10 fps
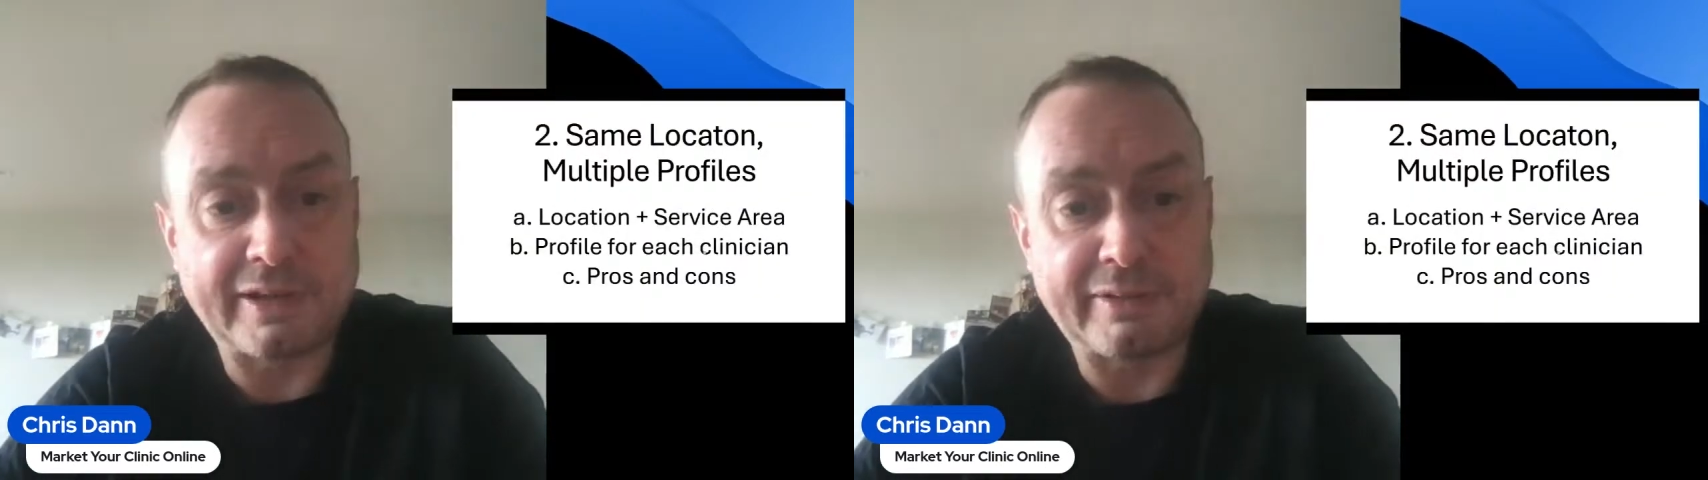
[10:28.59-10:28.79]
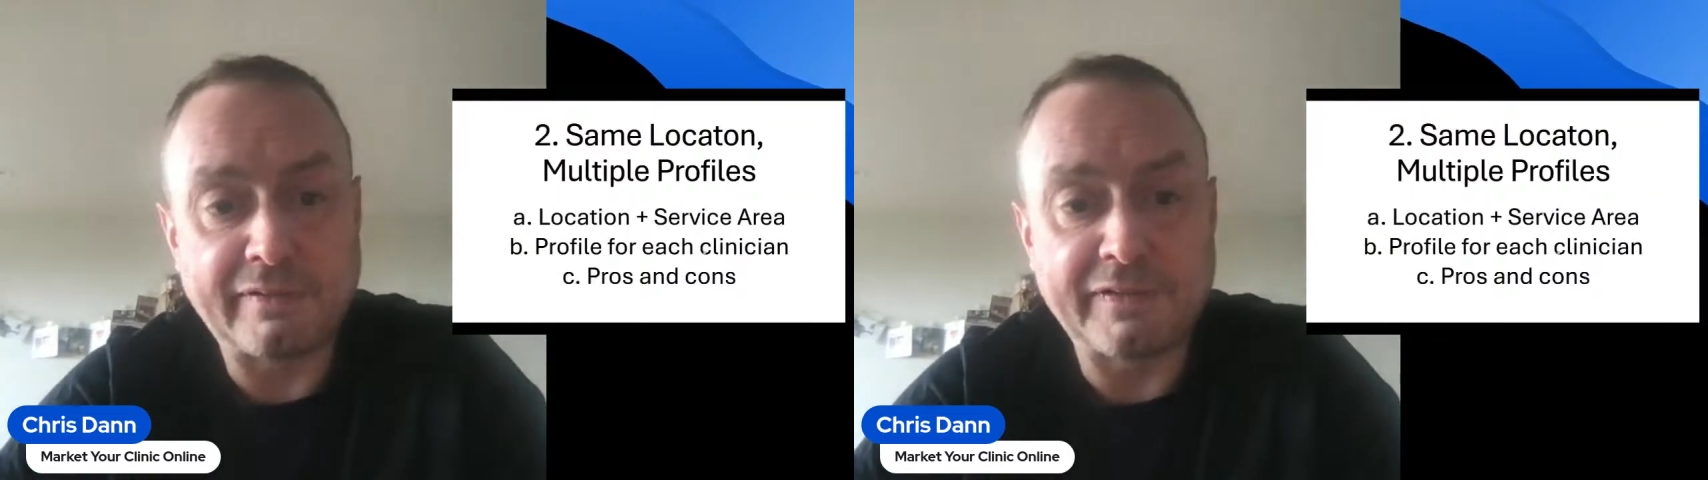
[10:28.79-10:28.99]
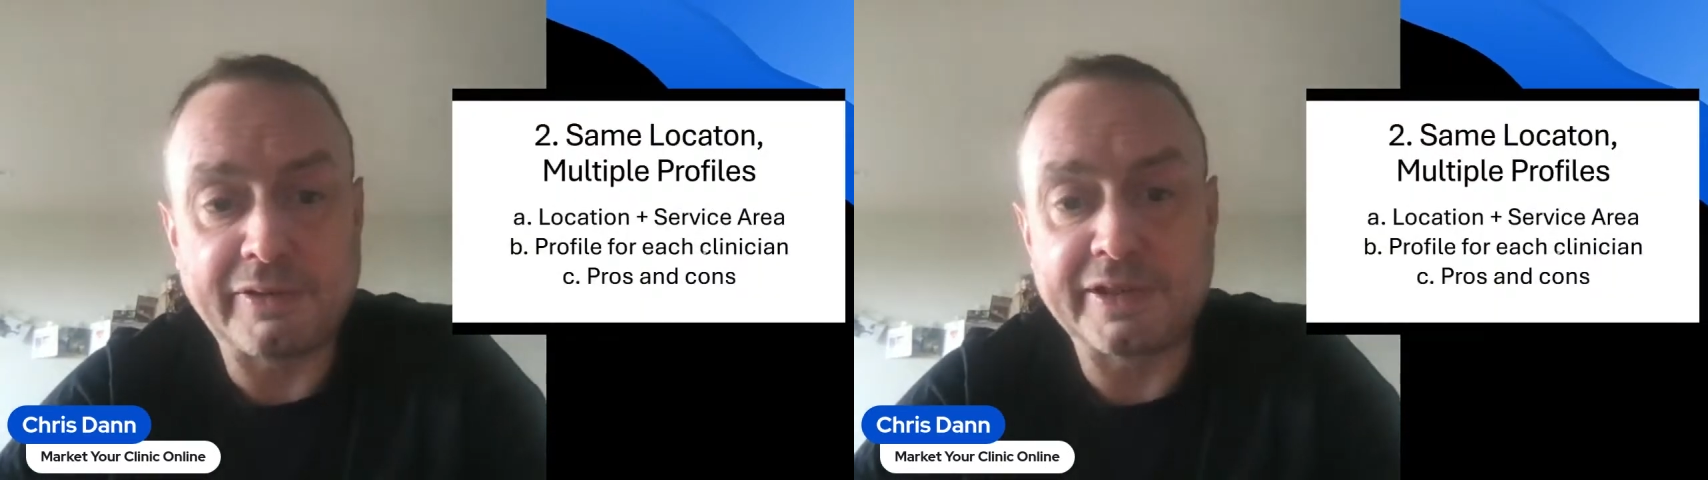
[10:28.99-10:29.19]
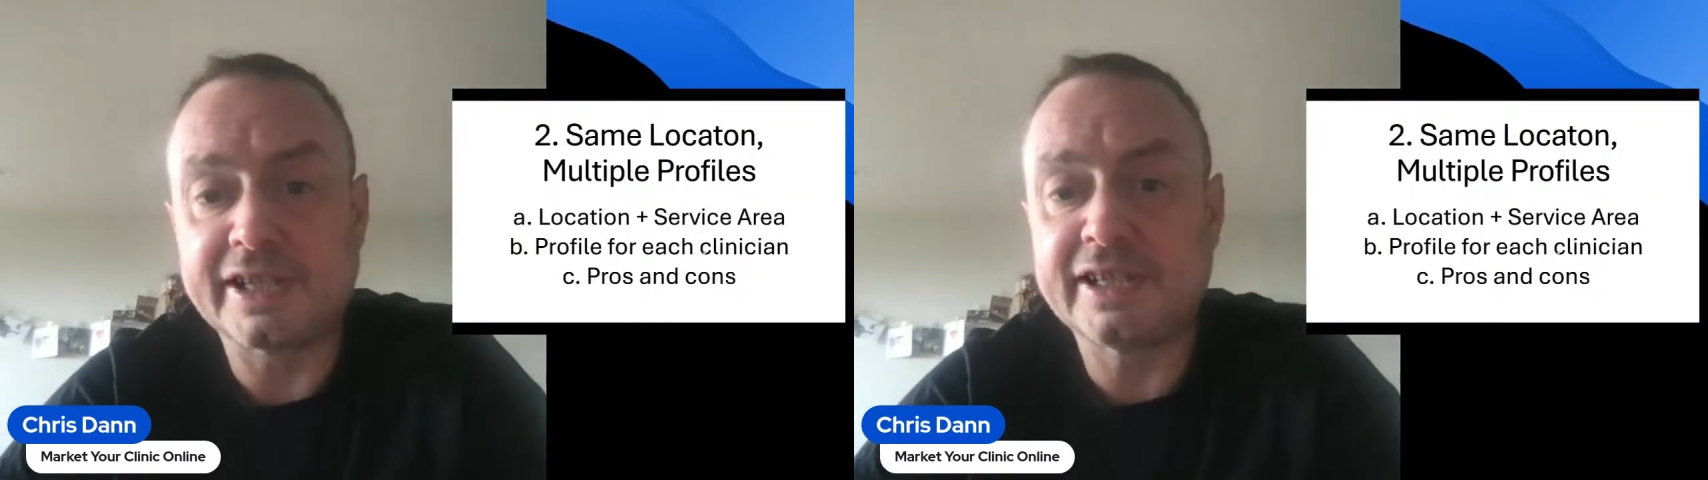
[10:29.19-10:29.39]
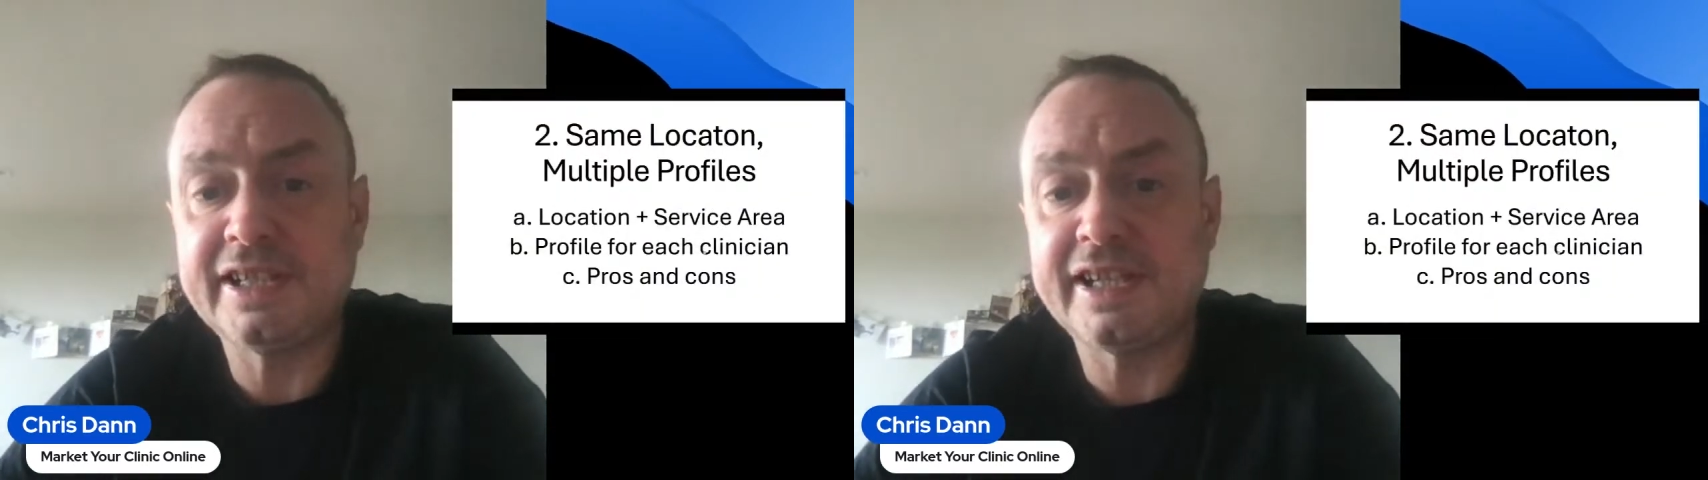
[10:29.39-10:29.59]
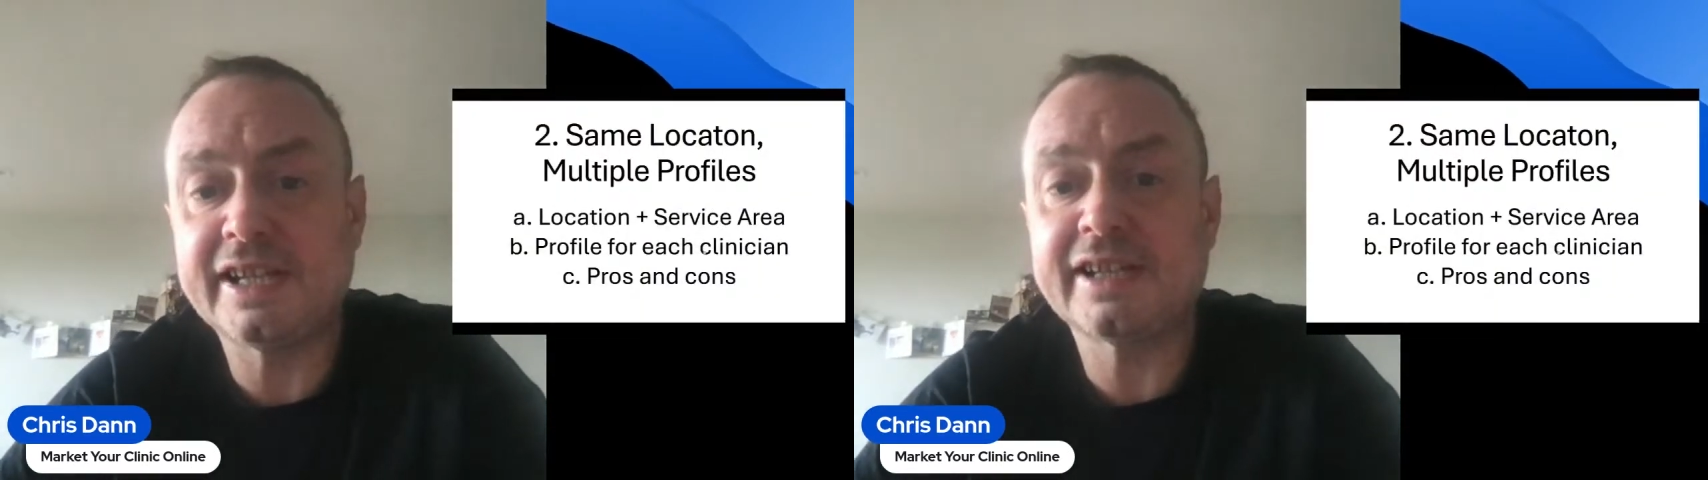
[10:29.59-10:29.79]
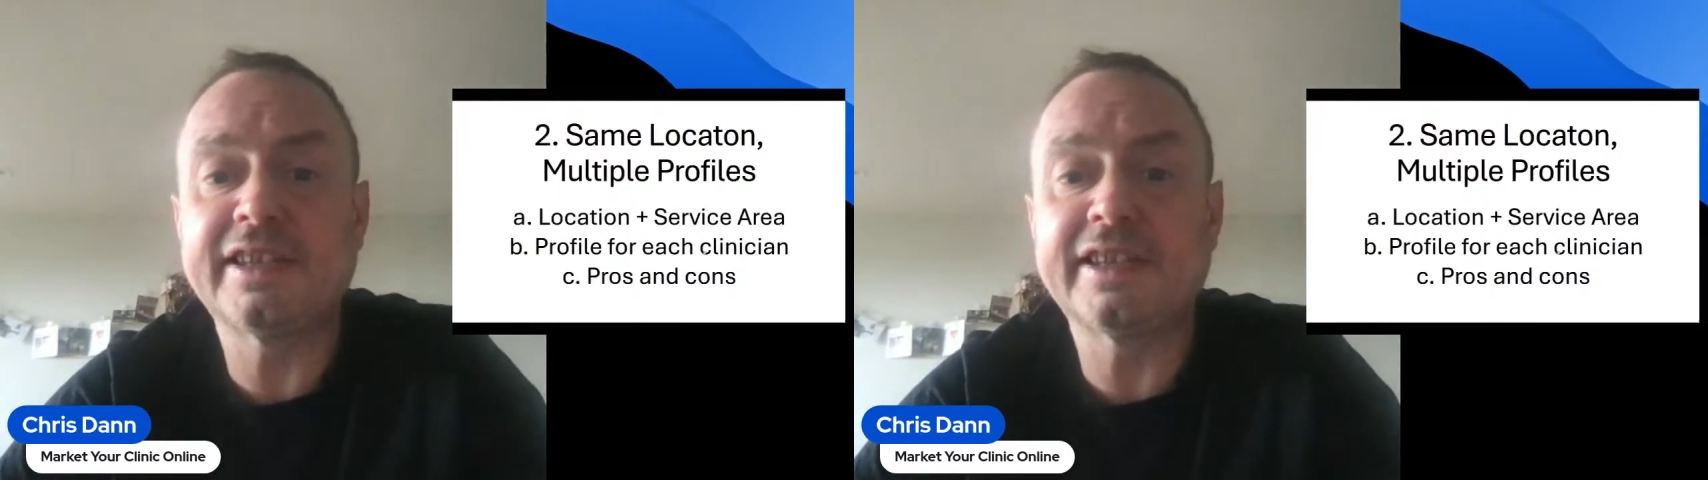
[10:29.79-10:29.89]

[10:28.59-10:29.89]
reviewing the clinic,